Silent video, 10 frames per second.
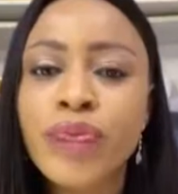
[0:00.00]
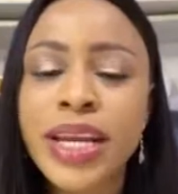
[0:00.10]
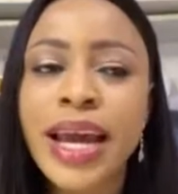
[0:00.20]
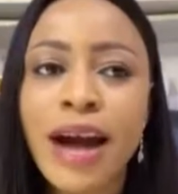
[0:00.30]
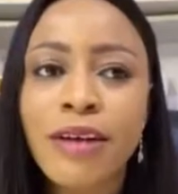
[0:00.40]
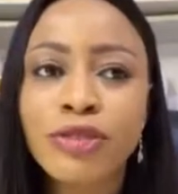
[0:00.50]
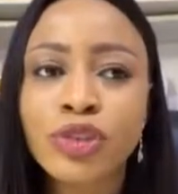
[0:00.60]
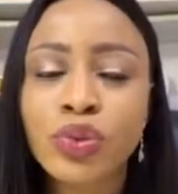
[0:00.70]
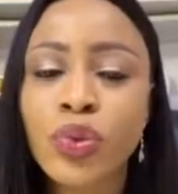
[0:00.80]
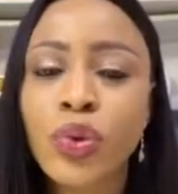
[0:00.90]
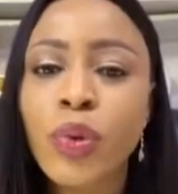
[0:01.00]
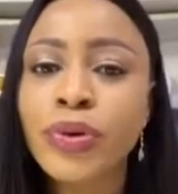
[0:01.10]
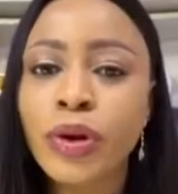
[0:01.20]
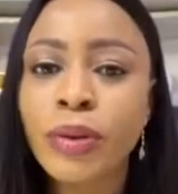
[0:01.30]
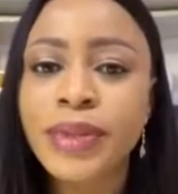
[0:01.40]
really have to open
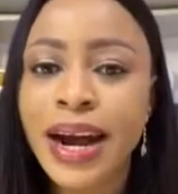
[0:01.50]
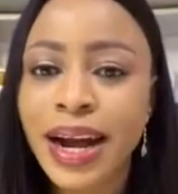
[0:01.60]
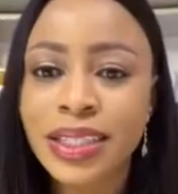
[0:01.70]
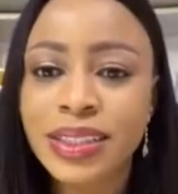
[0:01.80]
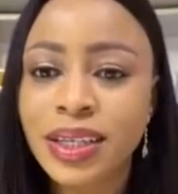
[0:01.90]
up their eyes.